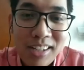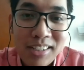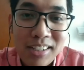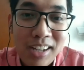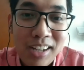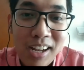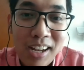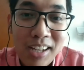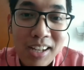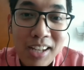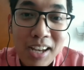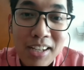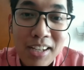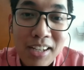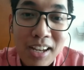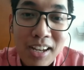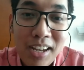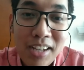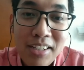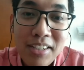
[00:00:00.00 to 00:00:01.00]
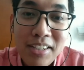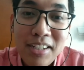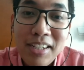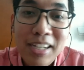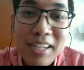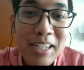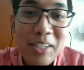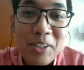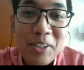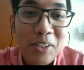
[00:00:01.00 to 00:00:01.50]
I, I, I
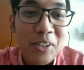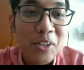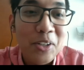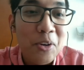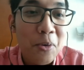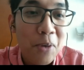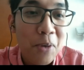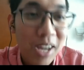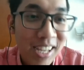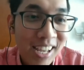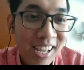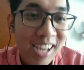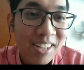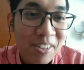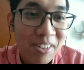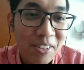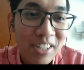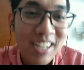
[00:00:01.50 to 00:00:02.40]
really don't know why actually,